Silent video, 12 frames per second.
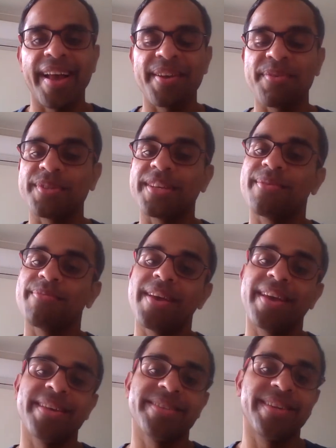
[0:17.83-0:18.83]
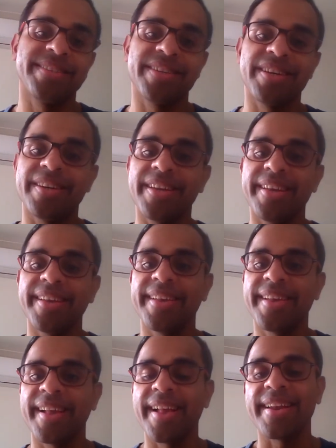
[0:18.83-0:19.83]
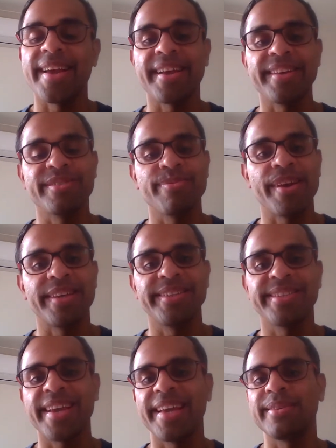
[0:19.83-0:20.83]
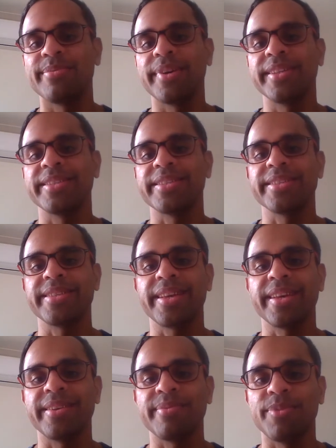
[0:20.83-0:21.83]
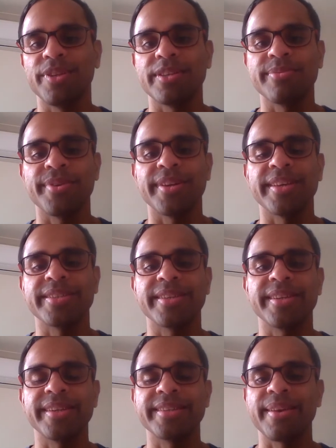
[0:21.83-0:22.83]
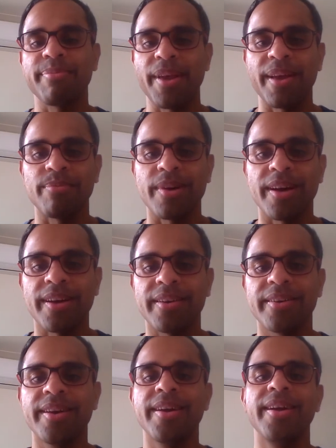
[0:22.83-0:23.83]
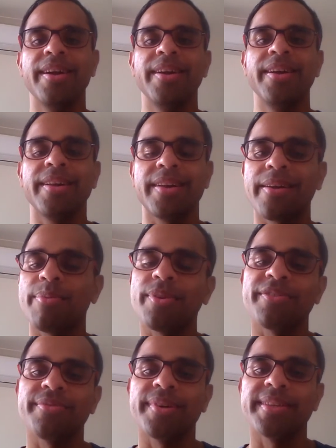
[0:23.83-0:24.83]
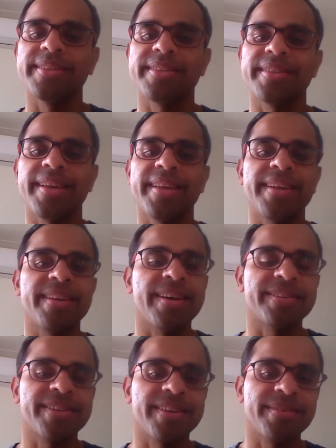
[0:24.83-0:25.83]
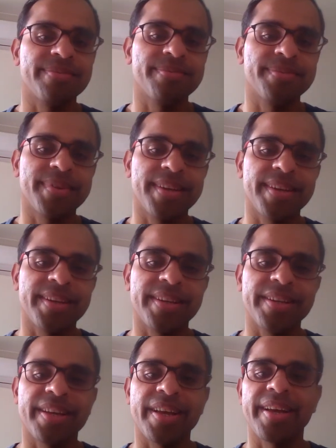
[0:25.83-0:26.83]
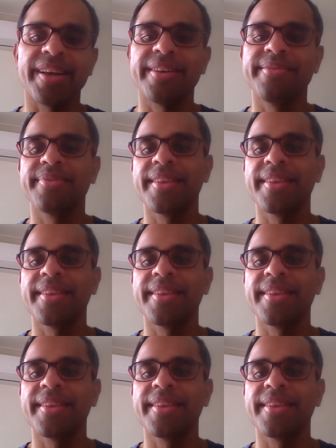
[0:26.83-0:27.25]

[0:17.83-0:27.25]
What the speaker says: It was an amazing journey and I spent 8 months in Buddhist monasteries in Myanmar, a couple of months in an ashram in India,